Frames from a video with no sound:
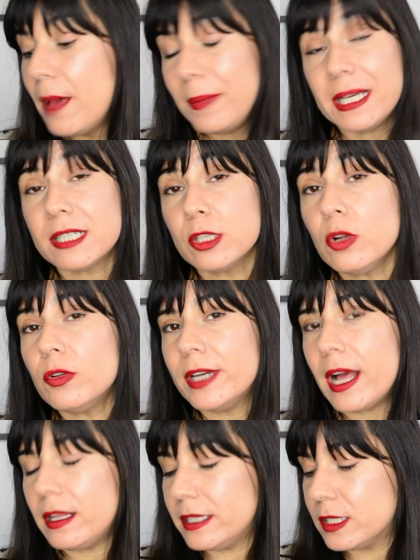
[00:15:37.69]
because
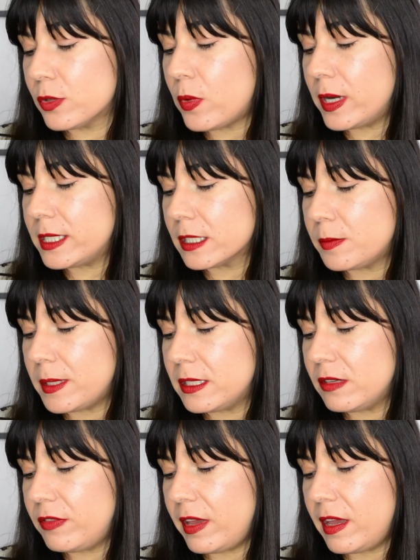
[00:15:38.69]
L'Oreal is quite
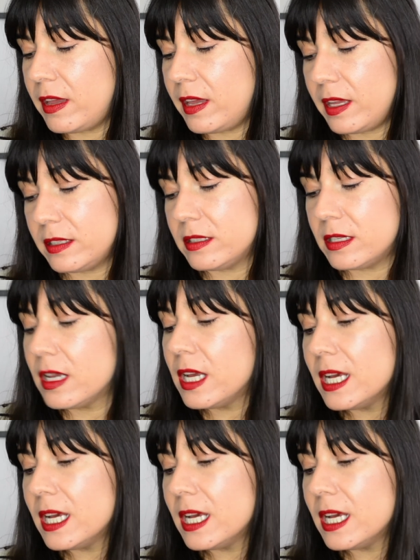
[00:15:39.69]
expensive here and